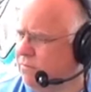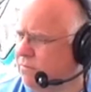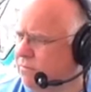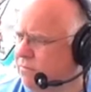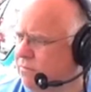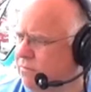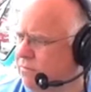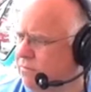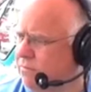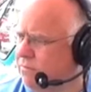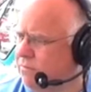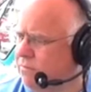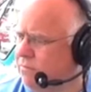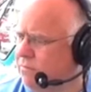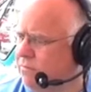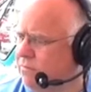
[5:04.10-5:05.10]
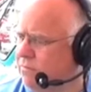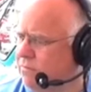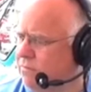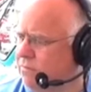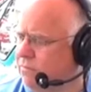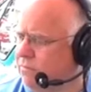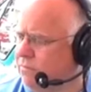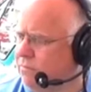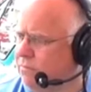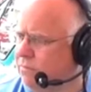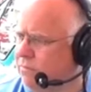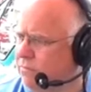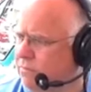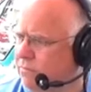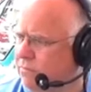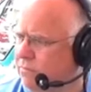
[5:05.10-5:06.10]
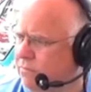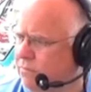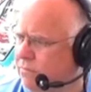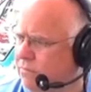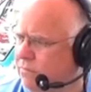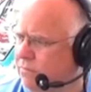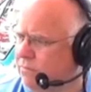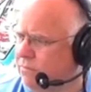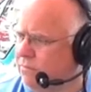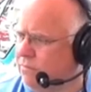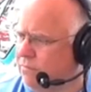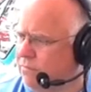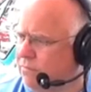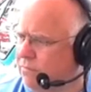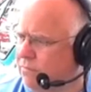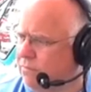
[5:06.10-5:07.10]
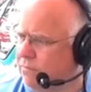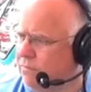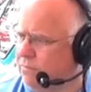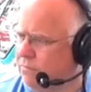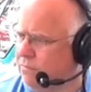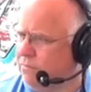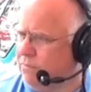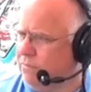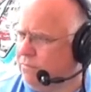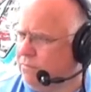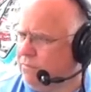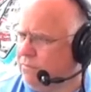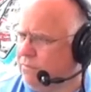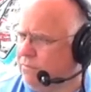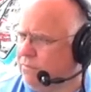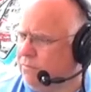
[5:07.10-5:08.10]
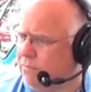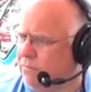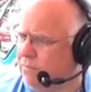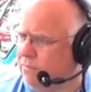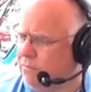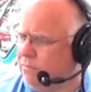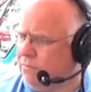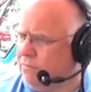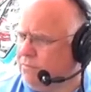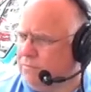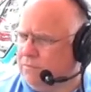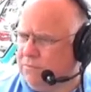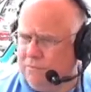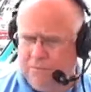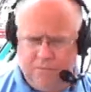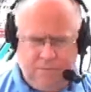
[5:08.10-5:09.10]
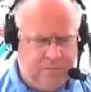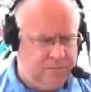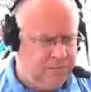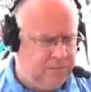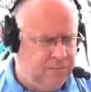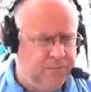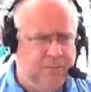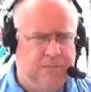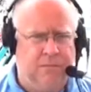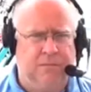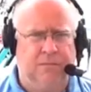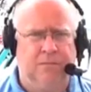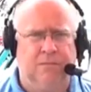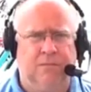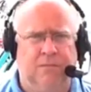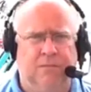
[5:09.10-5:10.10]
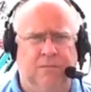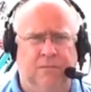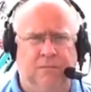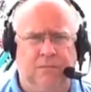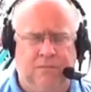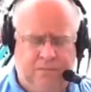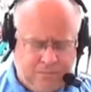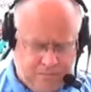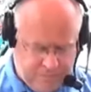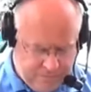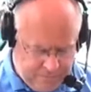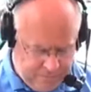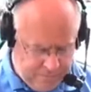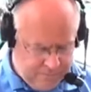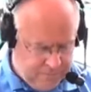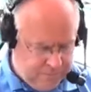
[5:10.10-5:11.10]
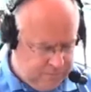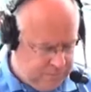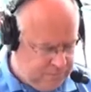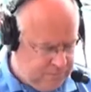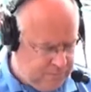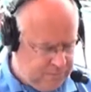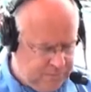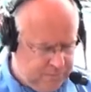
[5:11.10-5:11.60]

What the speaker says: (not speaking)